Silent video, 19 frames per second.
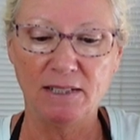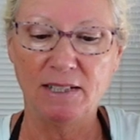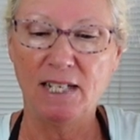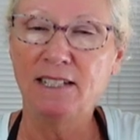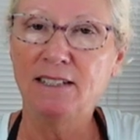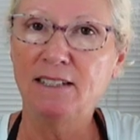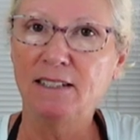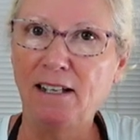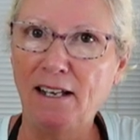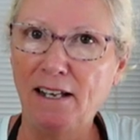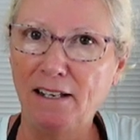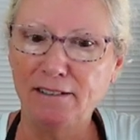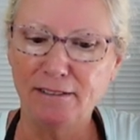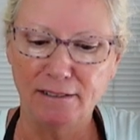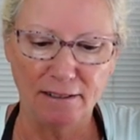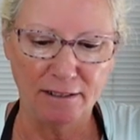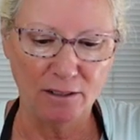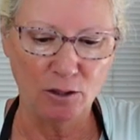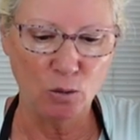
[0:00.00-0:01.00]
That's an
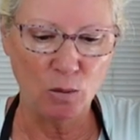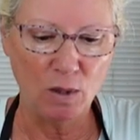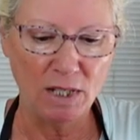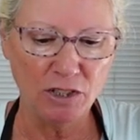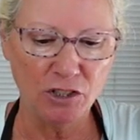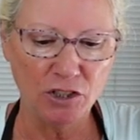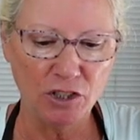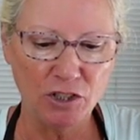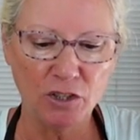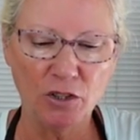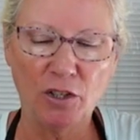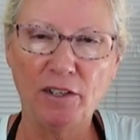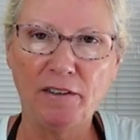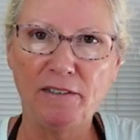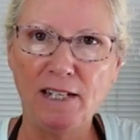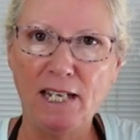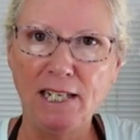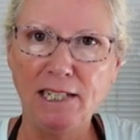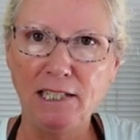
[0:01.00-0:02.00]
excellent question,
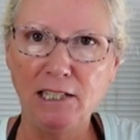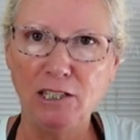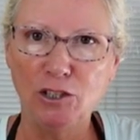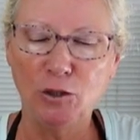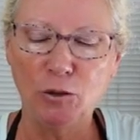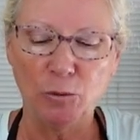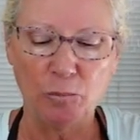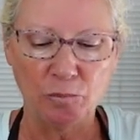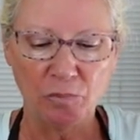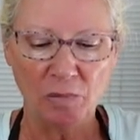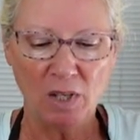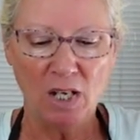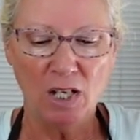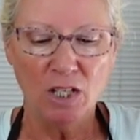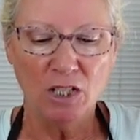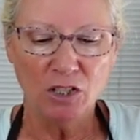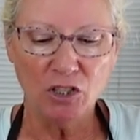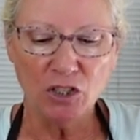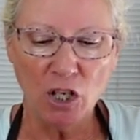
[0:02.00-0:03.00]
Dawn. Thank you.
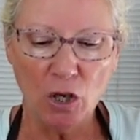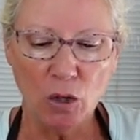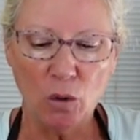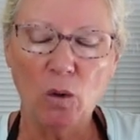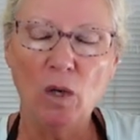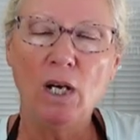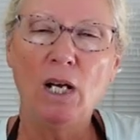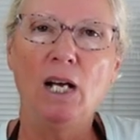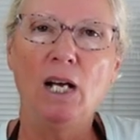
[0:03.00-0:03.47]
So,